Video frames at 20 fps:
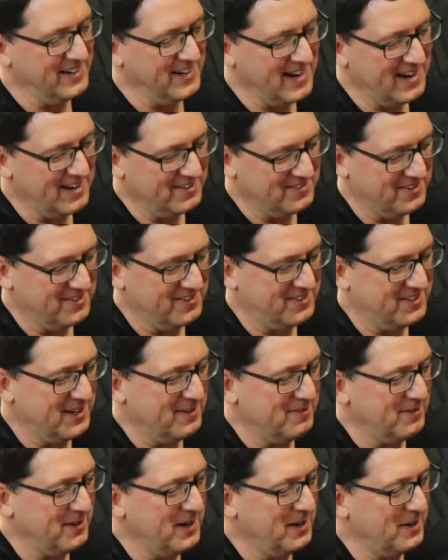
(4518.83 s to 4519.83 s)
ads on
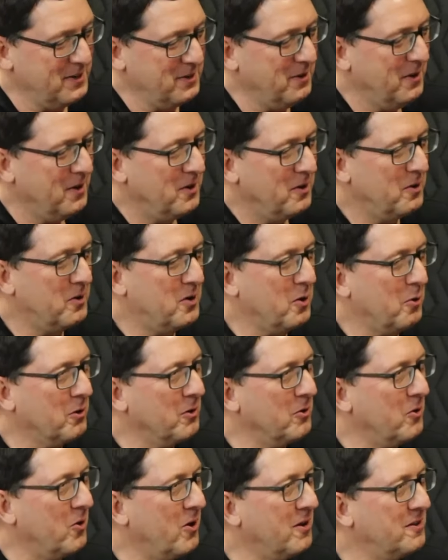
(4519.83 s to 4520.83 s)
TV, you go to
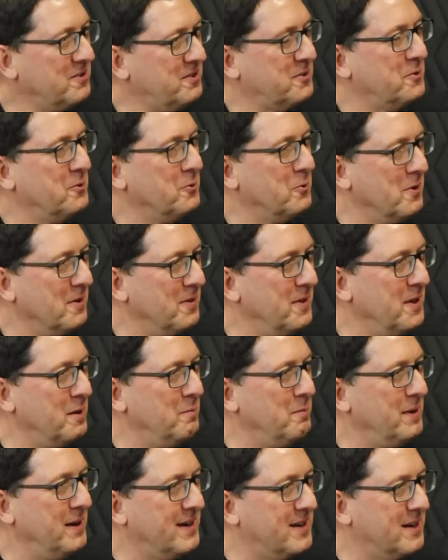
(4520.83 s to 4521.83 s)
law school and
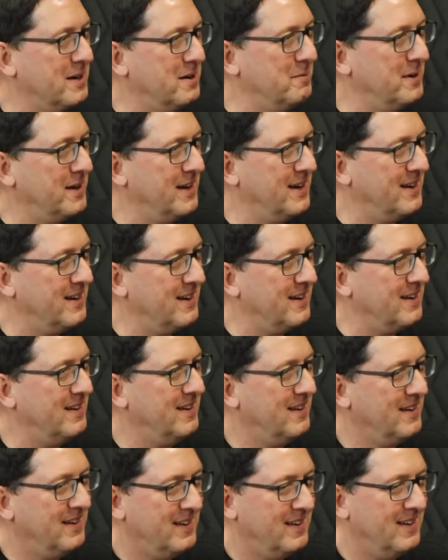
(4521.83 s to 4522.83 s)
then become uh, a
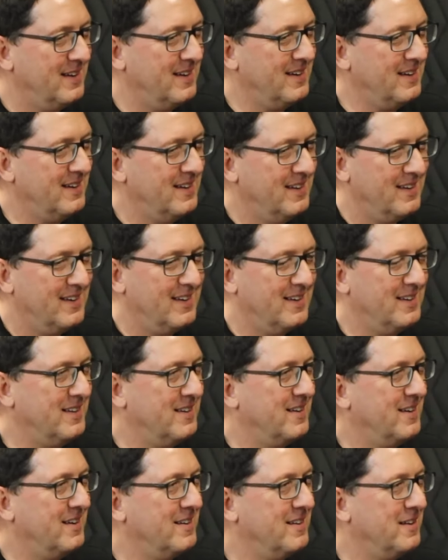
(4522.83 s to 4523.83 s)
a,
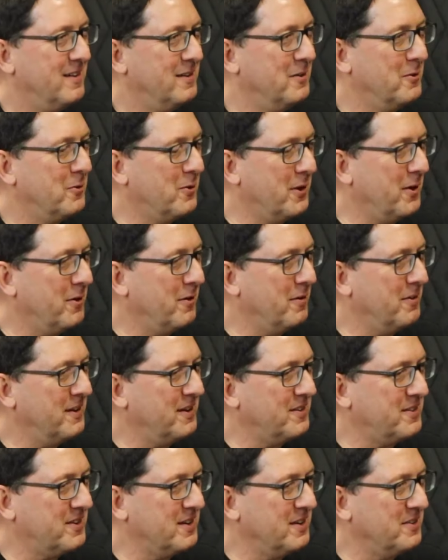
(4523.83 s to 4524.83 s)
a, a lawyer
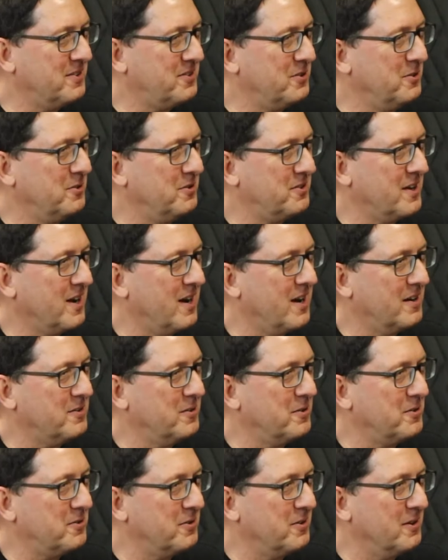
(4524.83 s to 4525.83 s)
that uh, sues doctors for a